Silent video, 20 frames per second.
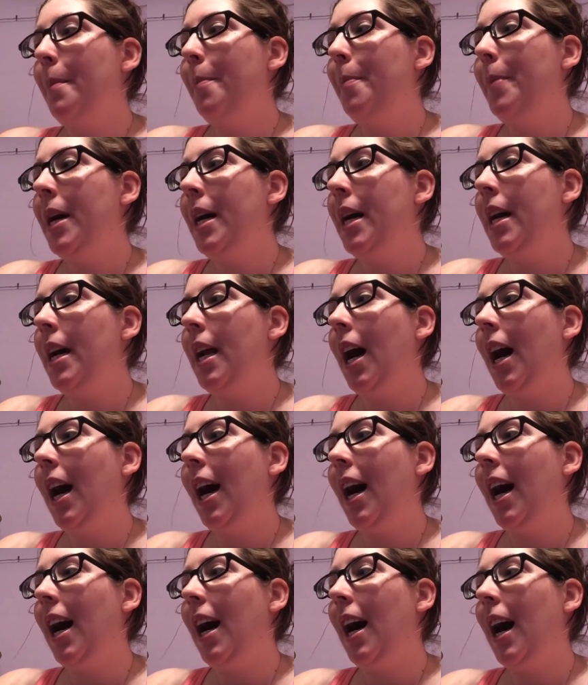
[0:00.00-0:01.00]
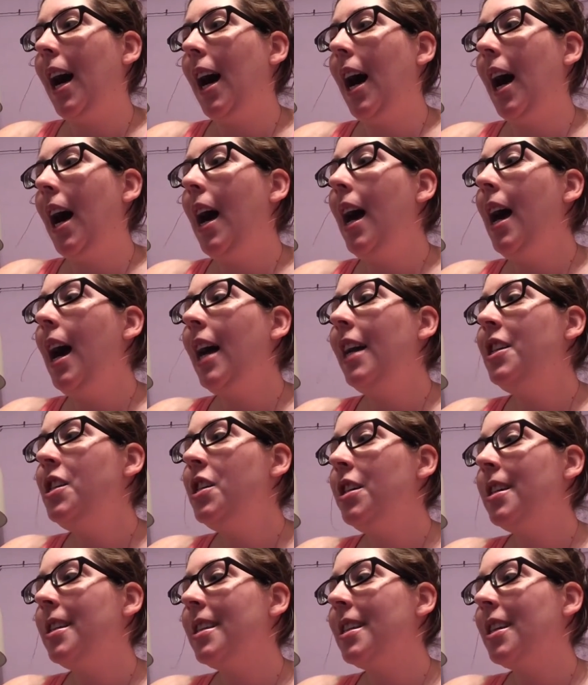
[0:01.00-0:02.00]
but I
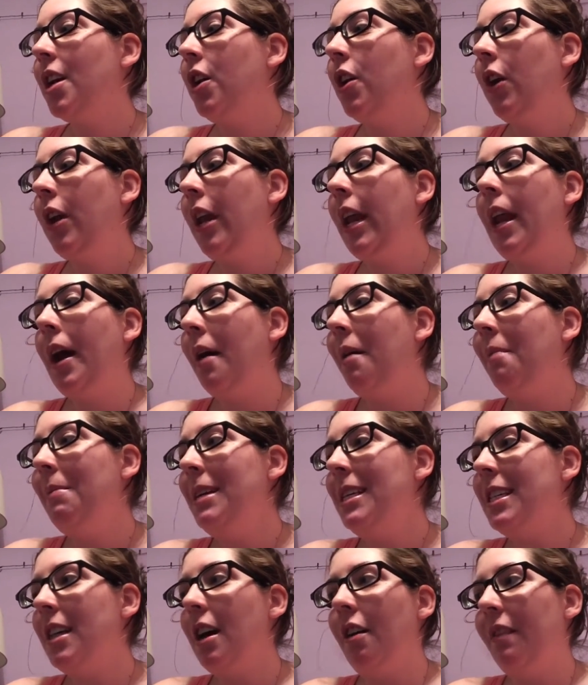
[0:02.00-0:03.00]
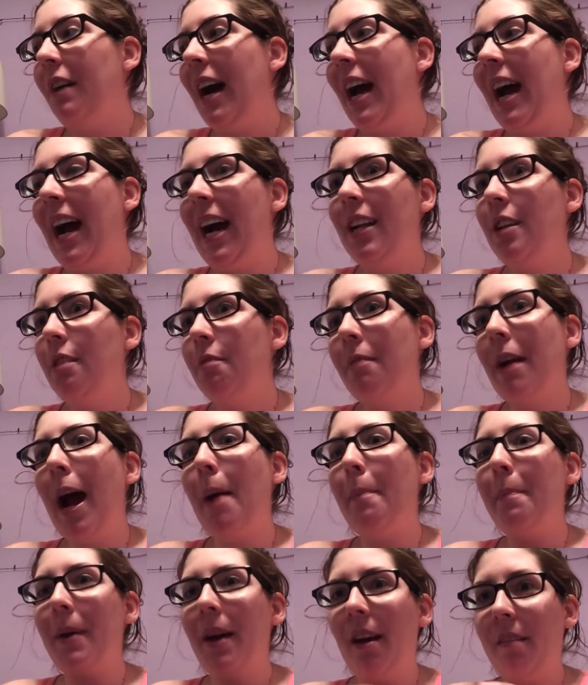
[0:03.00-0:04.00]
just couldn't help myself. I had to
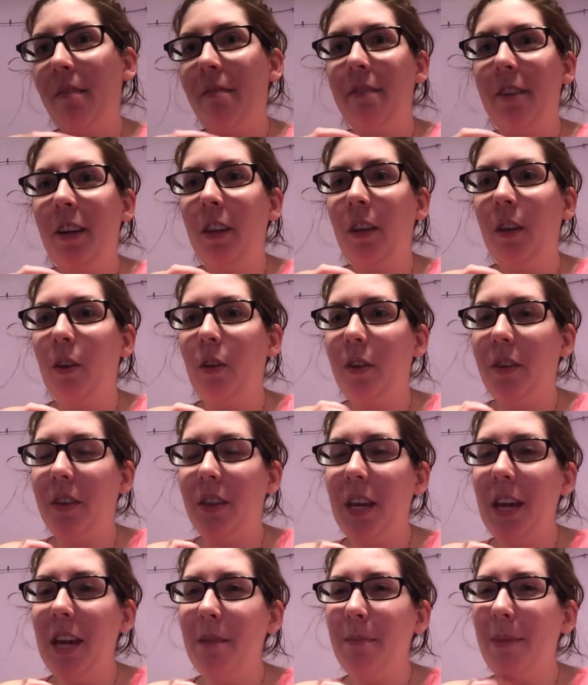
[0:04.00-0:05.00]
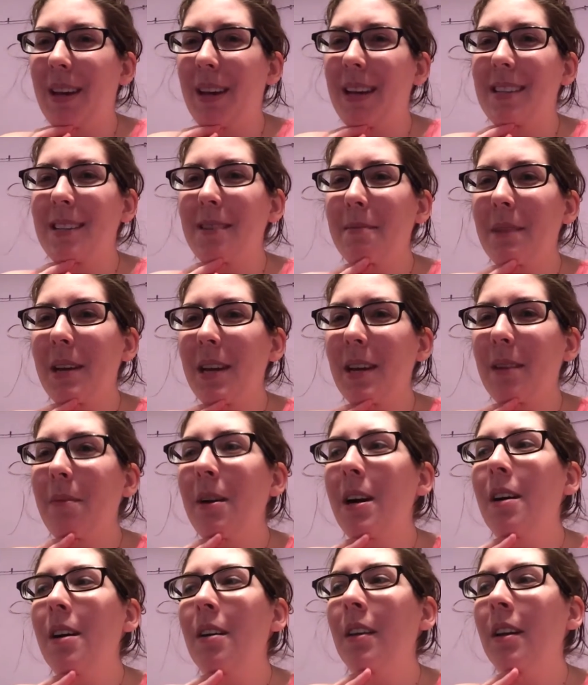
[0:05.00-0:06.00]
wrap every little thing because I'm like,
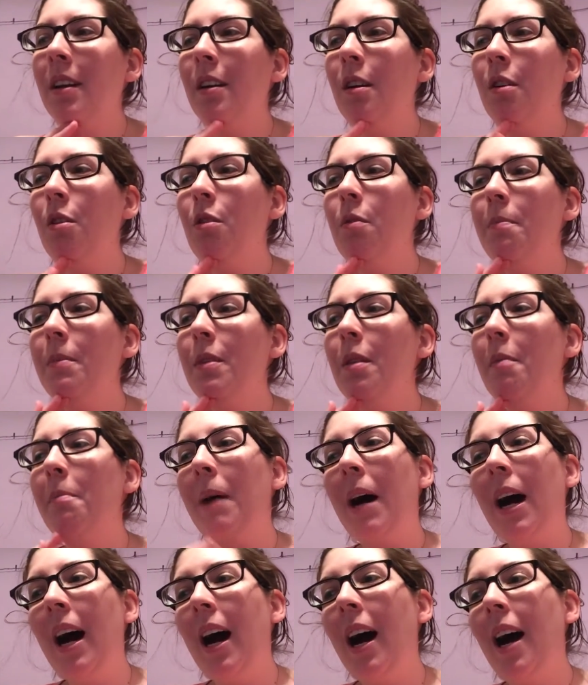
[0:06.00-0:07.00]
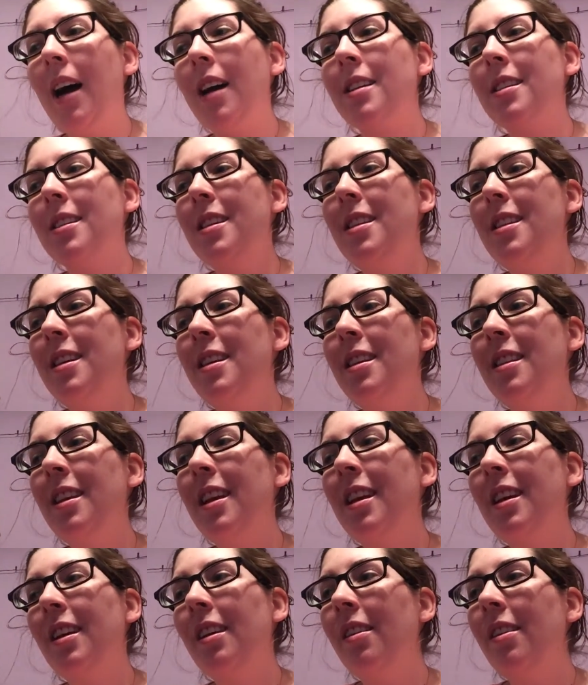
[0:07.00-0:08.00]
well, they're gonna open the box and then
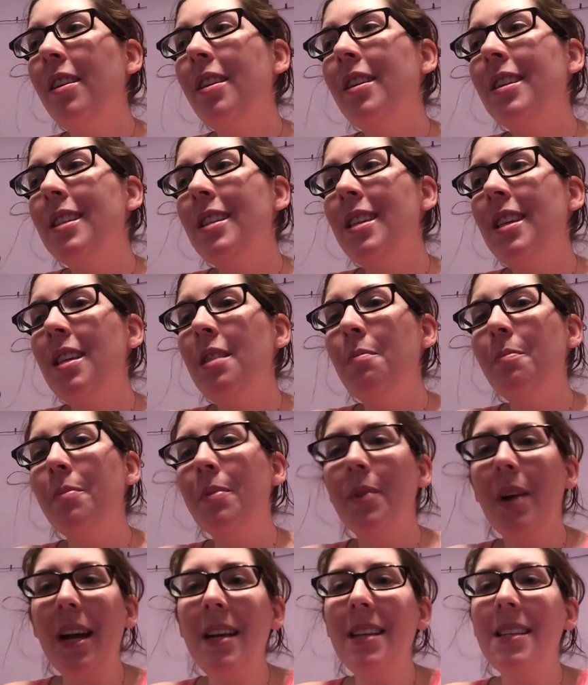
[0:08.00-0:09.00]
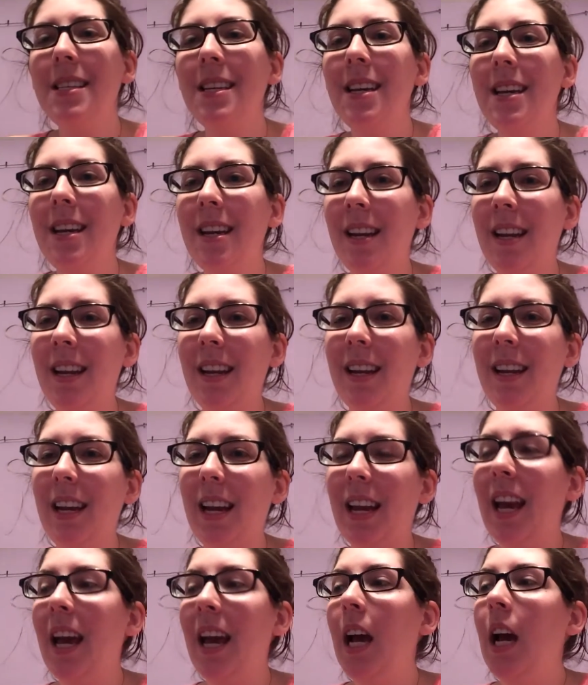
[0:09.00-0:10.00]
like they're gonna see the present, and
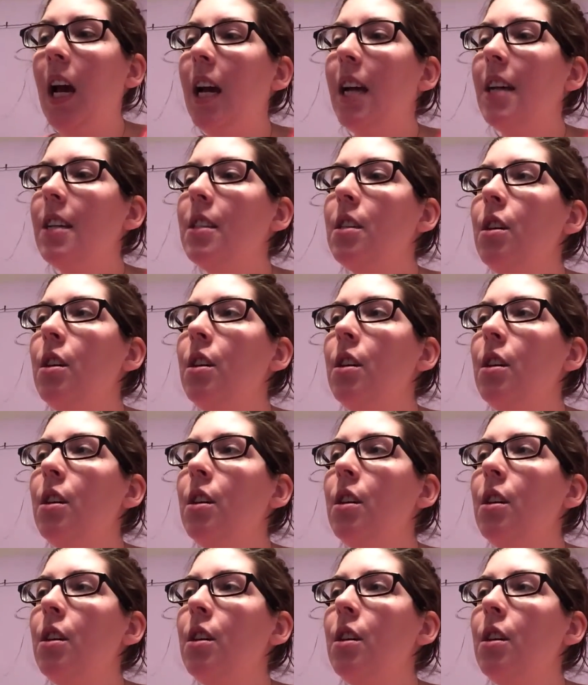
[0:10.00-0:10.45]
like, because